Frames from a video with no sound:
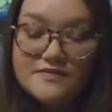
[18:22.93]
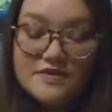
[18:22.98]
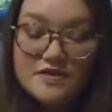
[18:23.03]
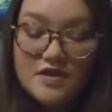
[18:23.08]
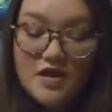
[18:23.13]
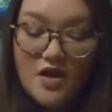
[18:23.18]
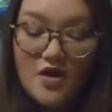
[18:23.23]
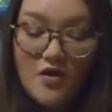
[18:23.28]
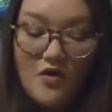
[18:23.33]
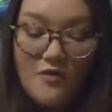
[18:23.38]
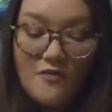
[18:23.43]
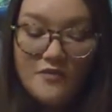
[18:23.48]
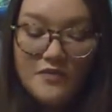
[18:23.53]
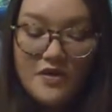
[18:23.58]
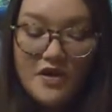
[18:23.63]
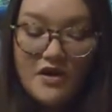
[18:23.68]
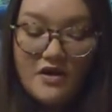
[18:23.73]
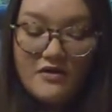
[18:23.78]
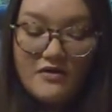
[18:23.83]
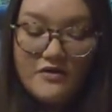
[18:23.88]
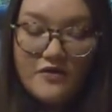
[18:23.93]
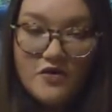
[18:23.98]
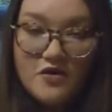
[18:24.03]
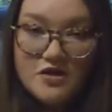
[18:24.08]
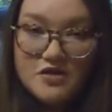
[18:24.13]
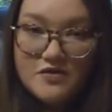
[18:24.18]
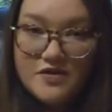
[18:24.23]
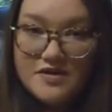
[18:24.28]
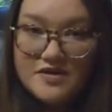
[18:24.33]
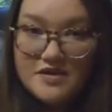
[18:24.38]
So
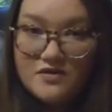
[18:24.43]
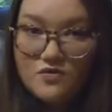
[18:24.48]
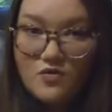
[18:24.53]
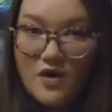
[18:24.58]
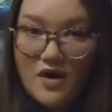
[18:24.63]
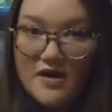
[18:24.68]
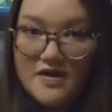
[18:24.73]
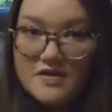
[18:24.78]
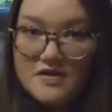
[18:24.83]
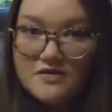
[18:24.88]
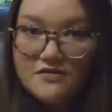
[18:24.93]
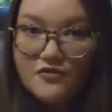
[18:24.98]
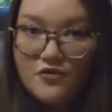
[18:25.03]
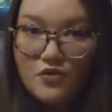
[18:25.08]
first reason was